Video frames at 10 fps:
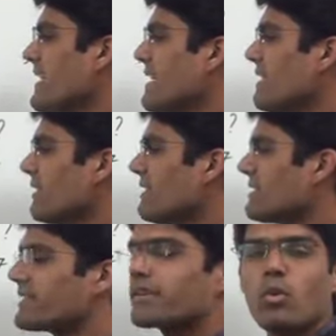see here, this
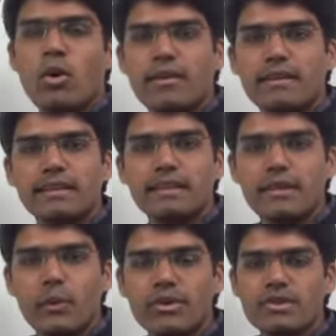is a quadratic
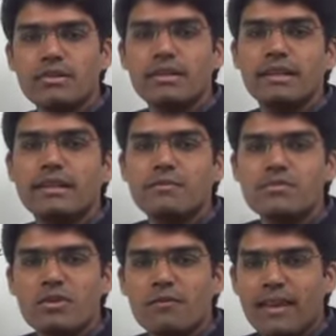equation in
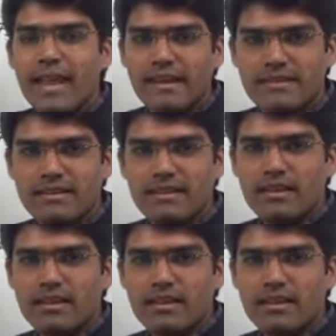terms of x.